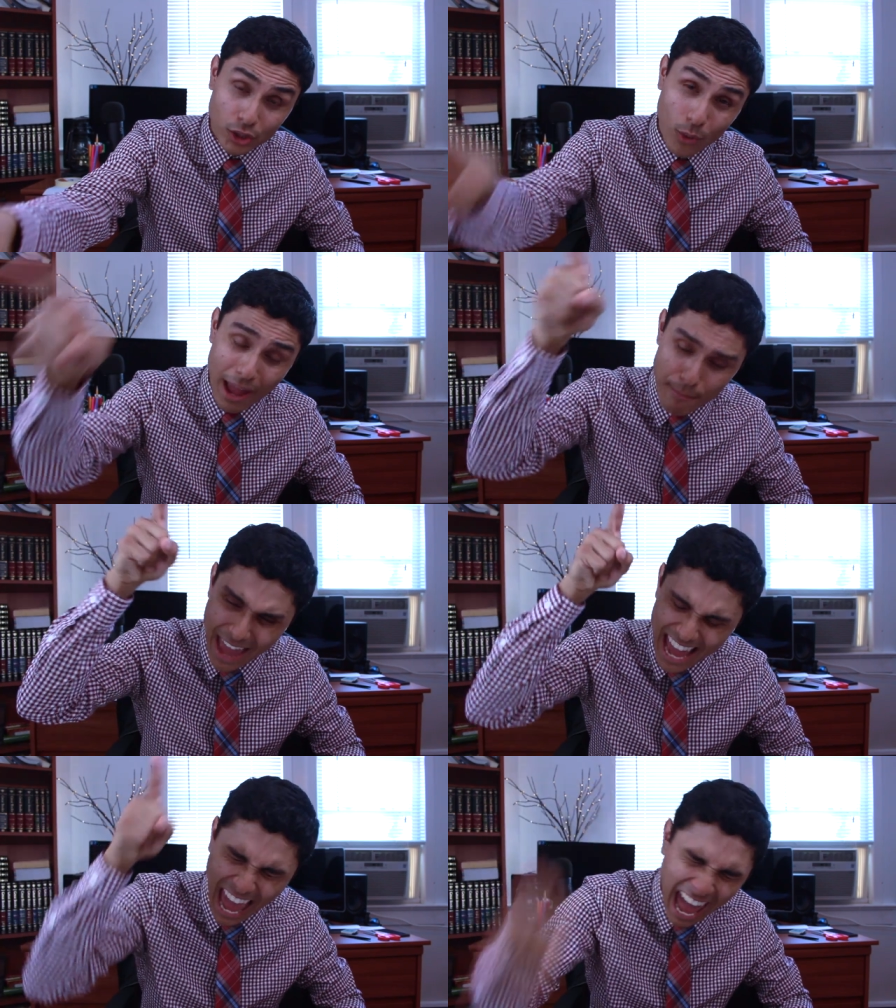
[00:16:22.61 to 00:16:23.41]
so I
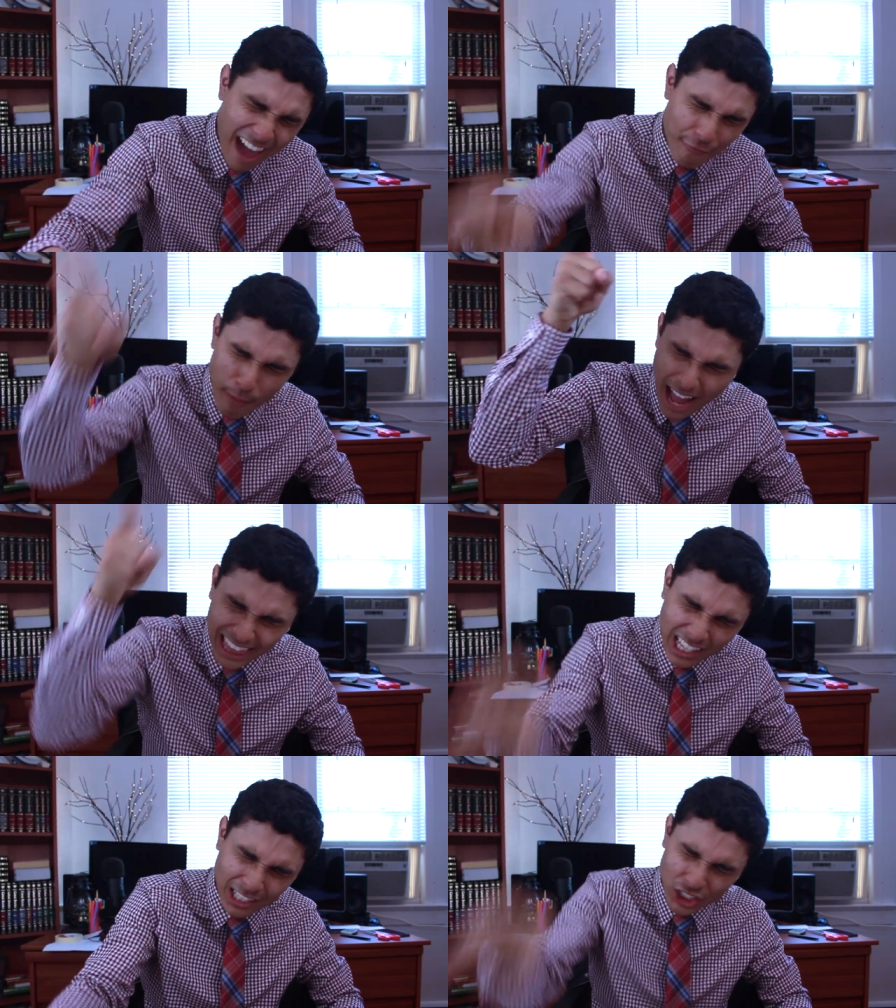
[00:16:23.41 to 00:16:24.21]
may have my
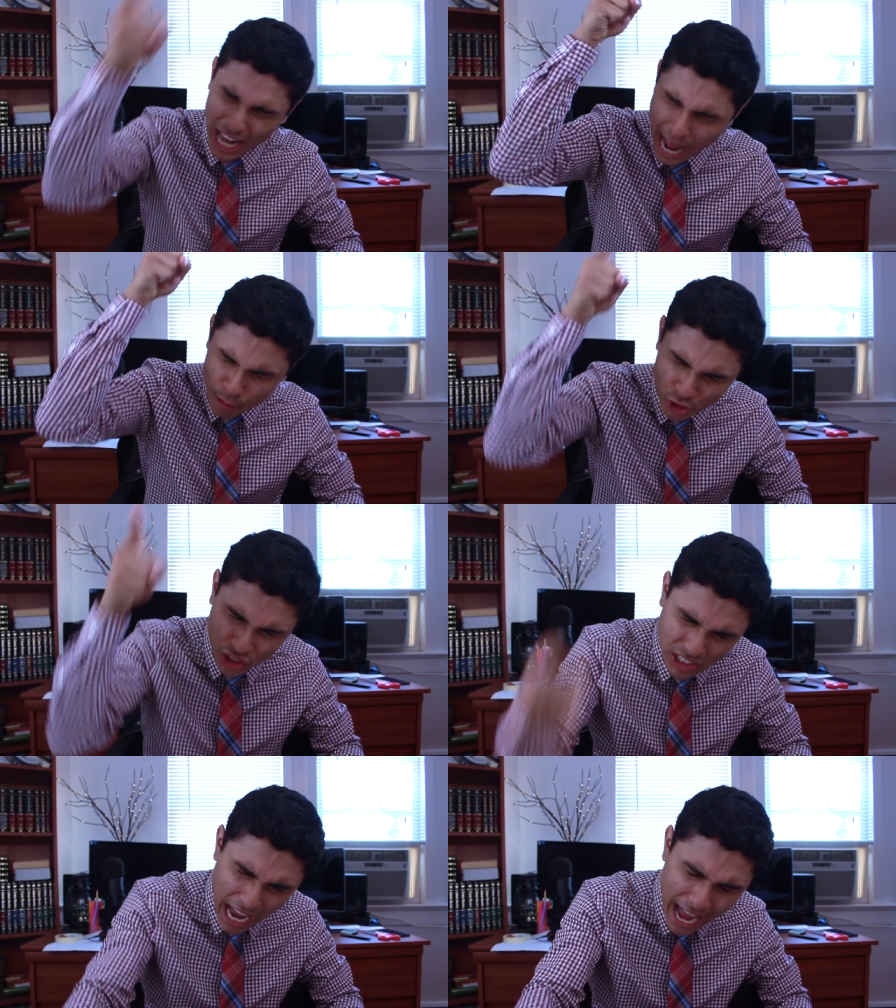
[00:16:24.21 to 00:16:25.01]
lunch
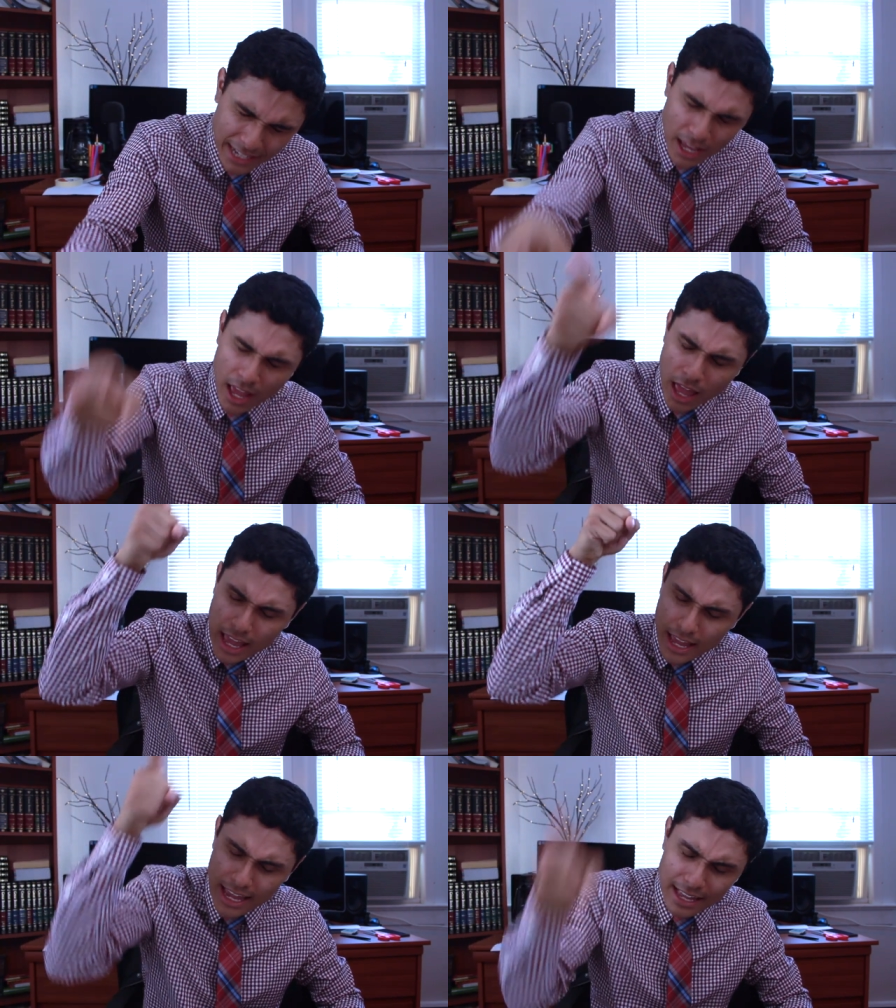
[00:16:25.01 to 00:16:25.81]
outside
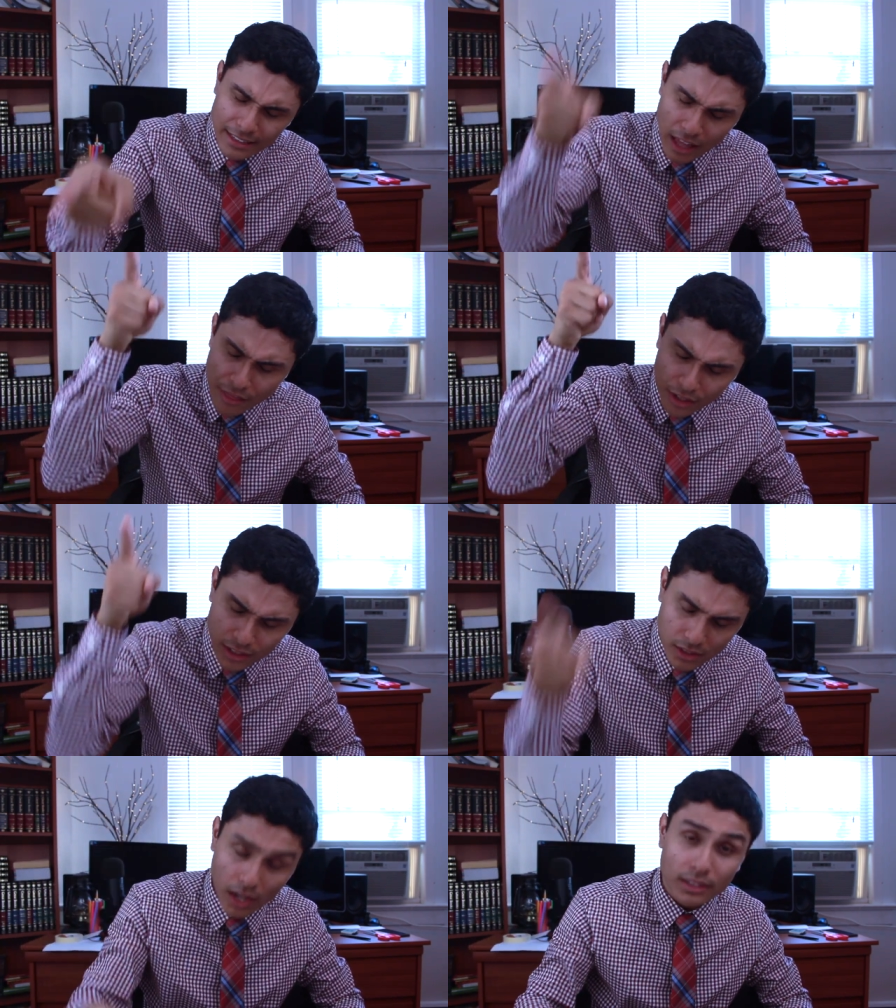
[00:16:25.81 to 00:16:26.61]
in the
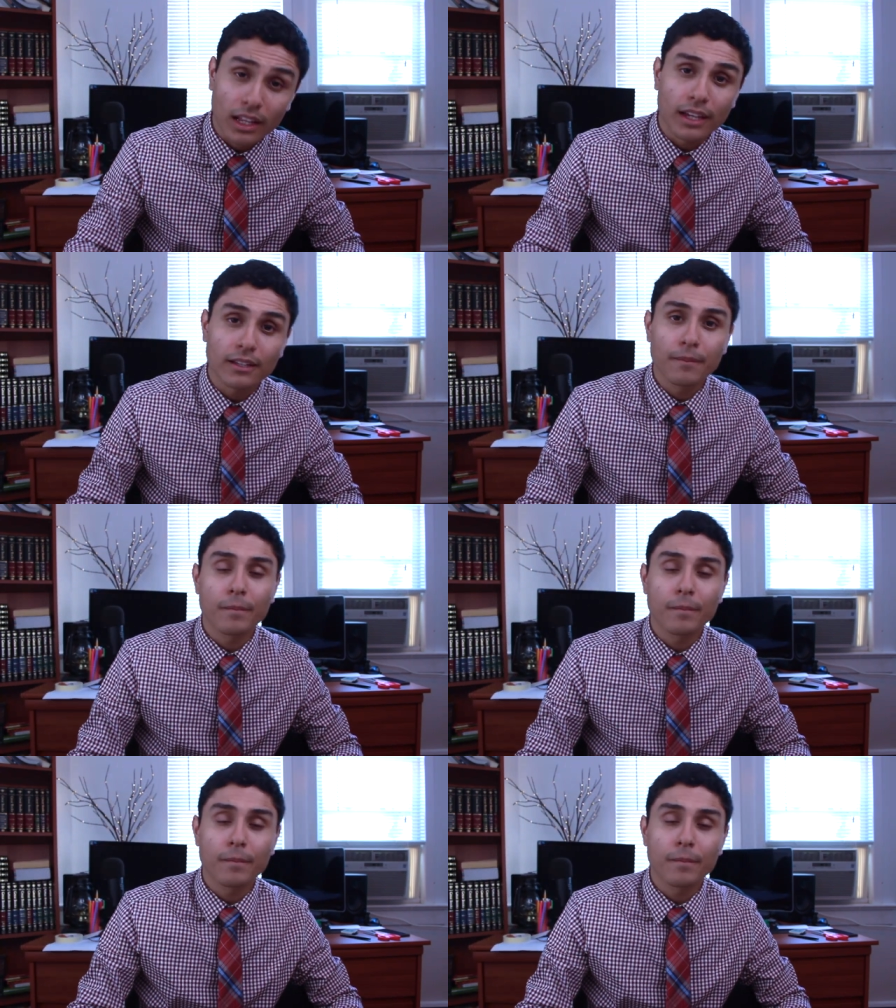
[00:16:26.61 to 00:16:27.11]
sunlight.